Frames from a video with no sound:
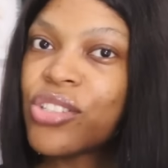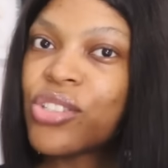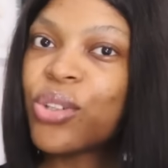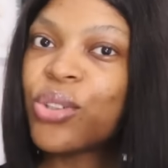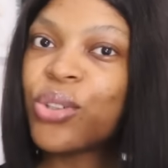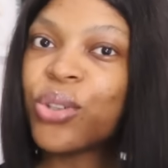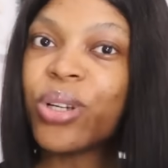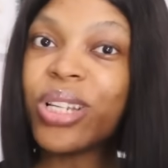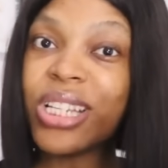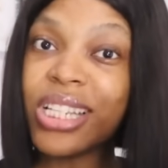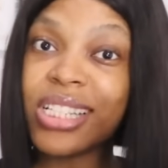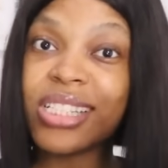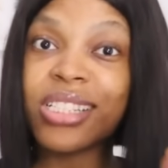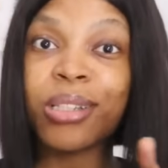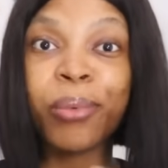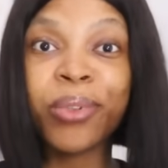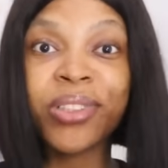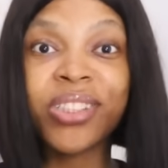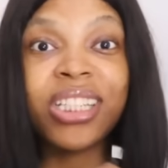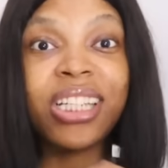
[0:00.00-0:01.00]
So Doyin is
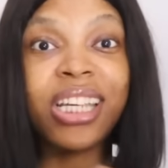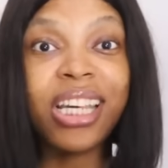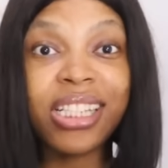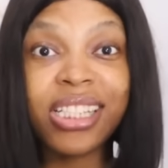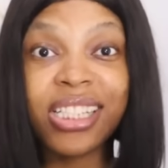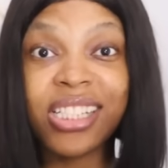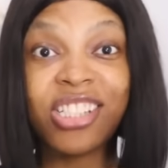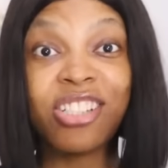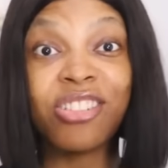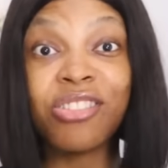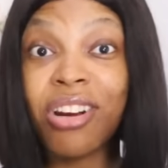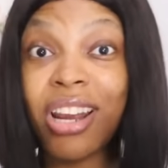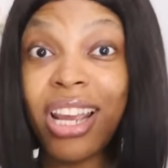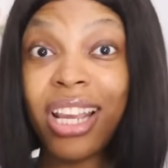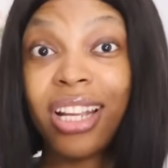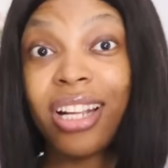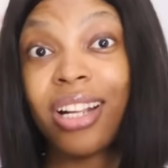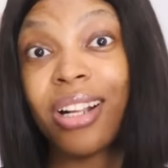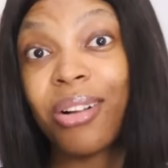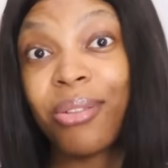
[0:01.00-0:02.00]
supposed to get a
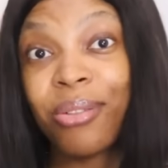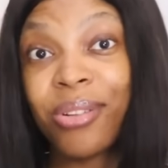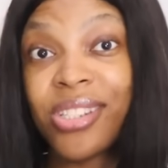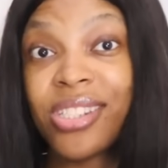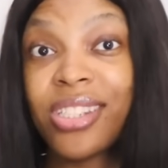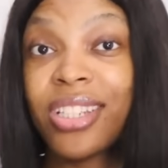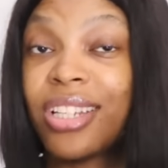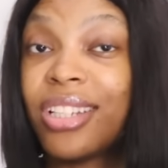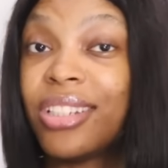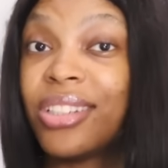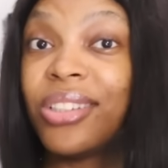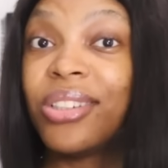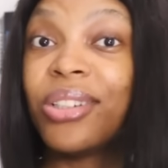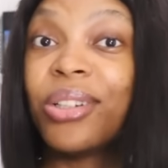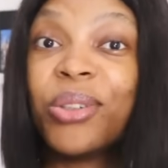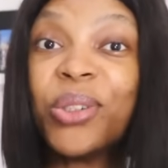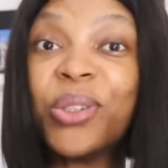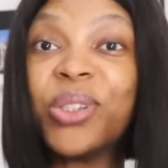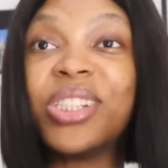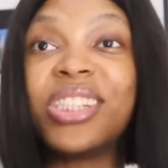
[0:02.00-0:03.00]
strike for saying do
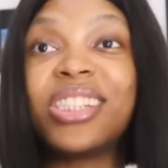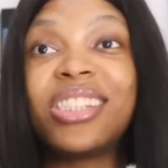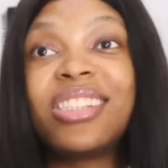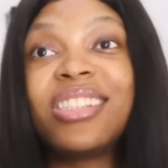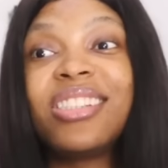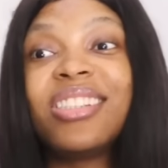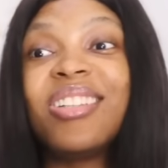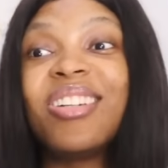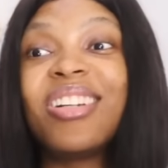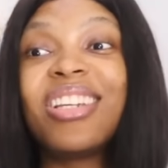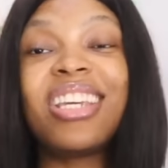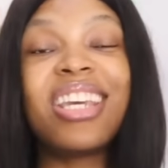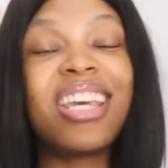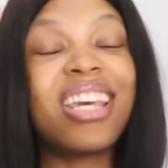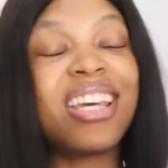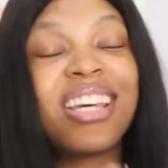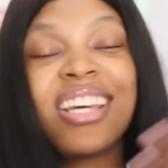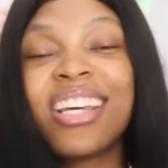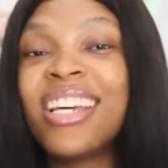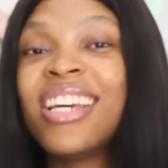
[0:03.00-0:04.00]
your worst.
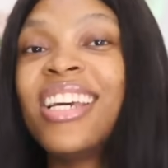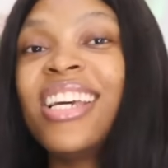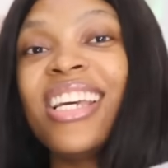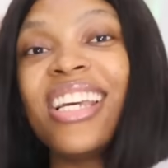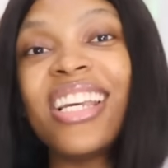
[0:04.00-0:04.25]
Okay.